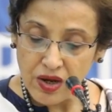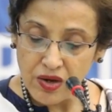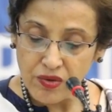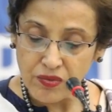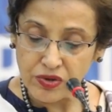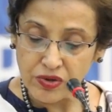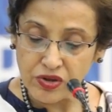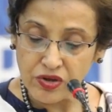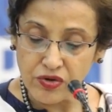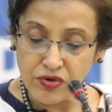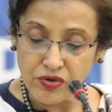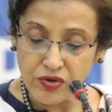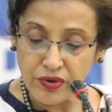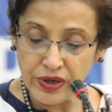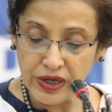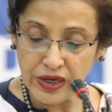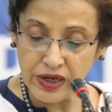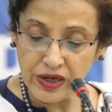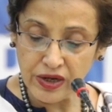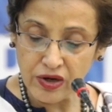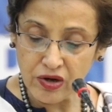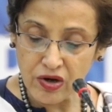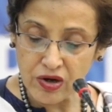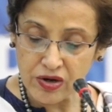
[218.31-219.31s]
with the
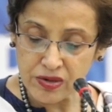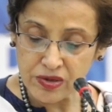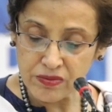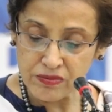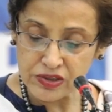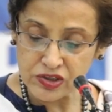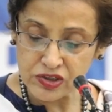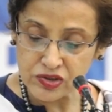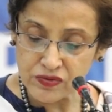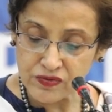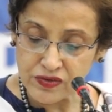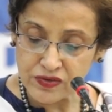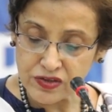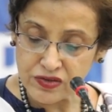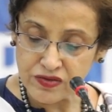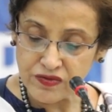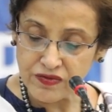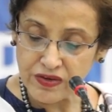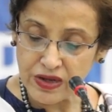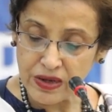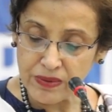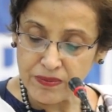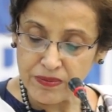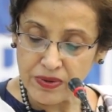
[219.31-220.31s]
growing economies of the
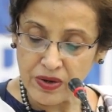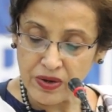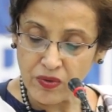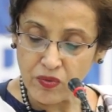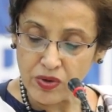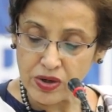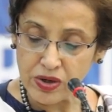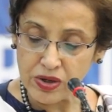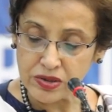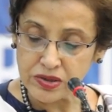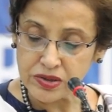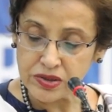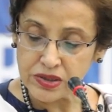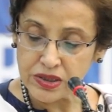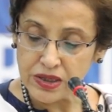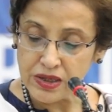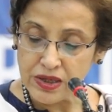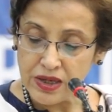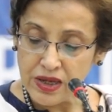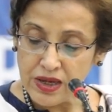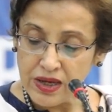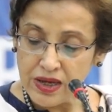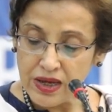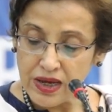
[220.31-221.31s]
developing world
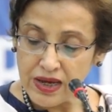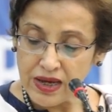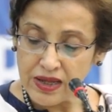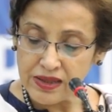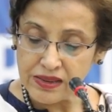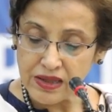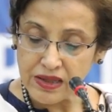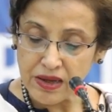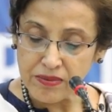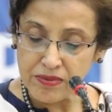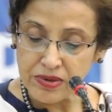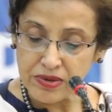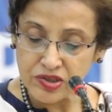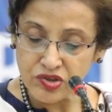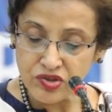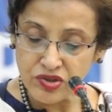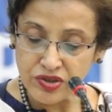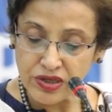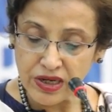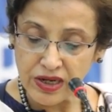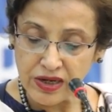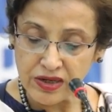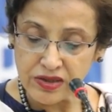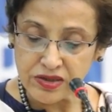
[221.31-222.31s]
and their
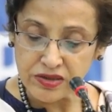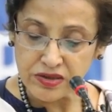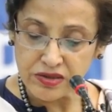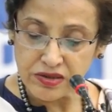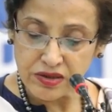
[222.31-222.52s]
burgeoning